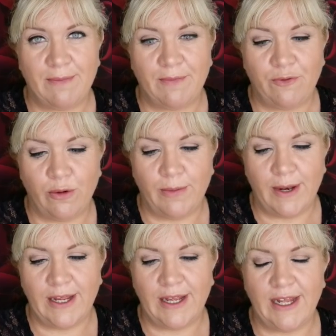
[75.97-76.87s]

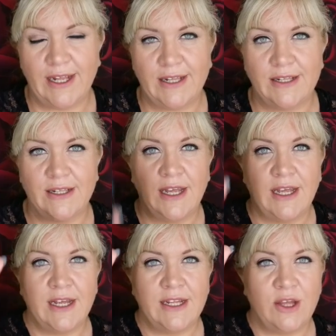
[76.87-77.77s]
formula in
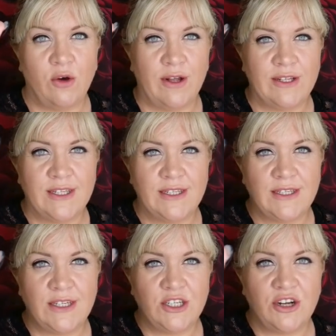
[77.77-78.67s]
the oil. So this
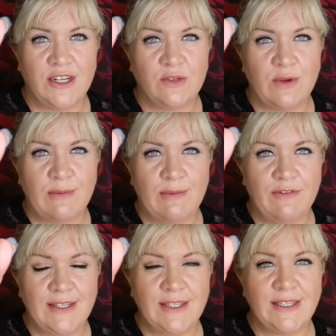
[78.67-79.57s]
is the Charlotte's Web
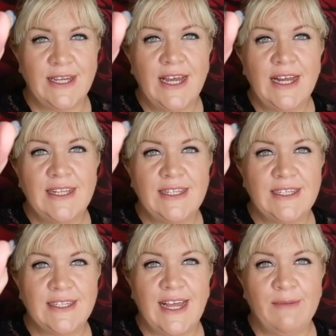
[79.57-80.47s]
Advanced. This
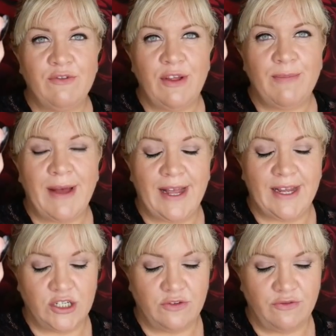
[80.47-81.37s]
has now been
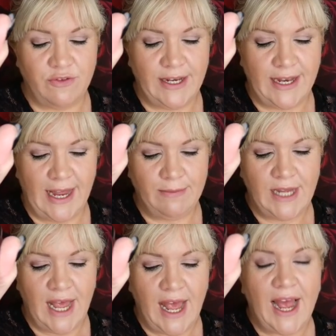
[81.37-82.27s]
repackaged and renamed,
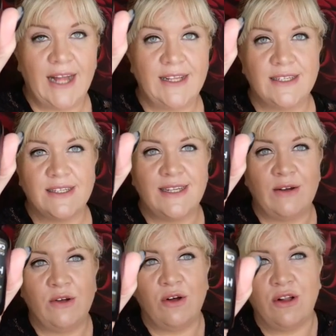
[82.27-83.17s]
and this is
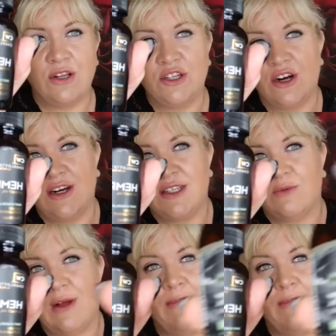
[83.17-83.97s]
now called Charlotte's Web